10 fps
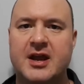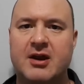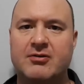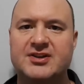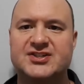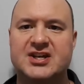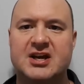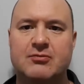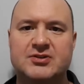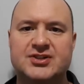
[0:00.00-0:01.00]
Aries,
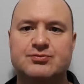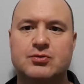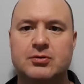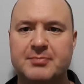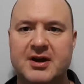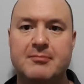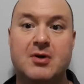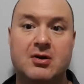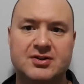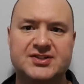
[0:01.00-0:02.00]
which is ruled by
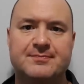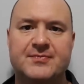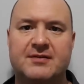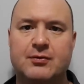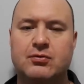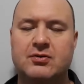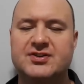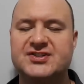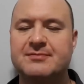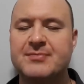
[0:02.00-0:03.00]
Mars, of
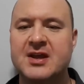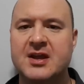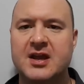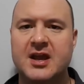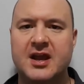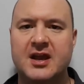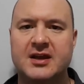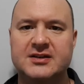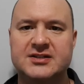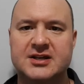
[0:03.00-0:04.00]
course.
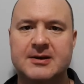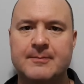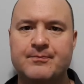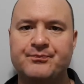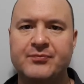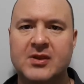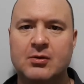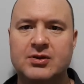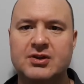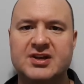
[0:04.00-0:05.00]
And um,
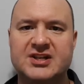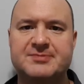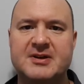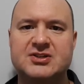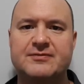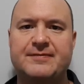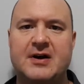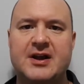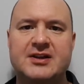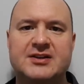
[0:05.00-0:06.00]
you can expect to
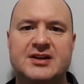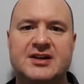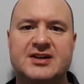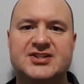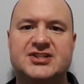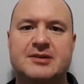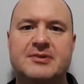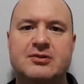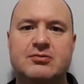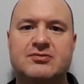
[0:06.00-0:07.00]
find uh,
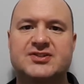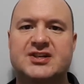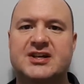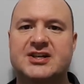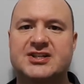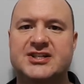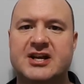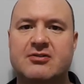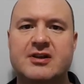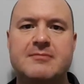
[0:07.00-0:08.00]
somebody who's uh,
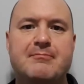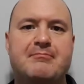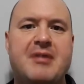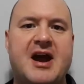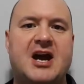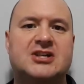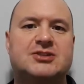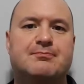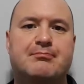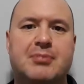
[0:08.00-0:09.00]
daring,
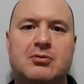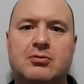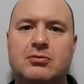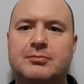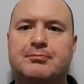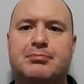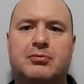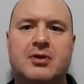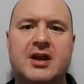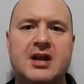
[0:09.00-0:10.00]
bash, bold,
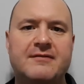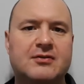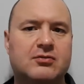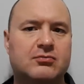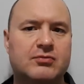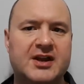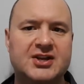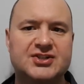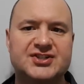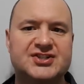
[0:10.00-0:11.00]
brave,
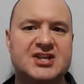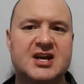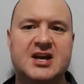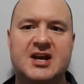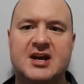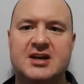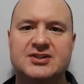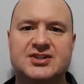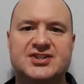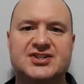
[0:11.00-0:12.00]
courageous,
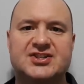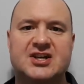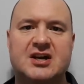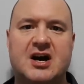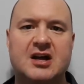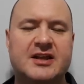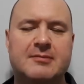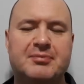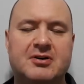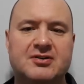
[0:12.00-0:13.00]
just uh,
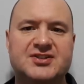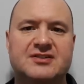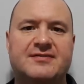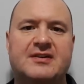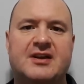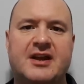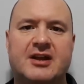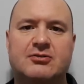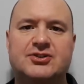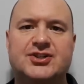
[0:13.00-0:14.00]
highly impulsive,
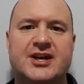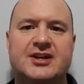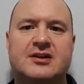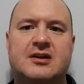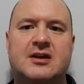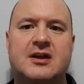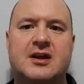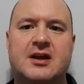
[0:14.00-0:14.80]
energetic,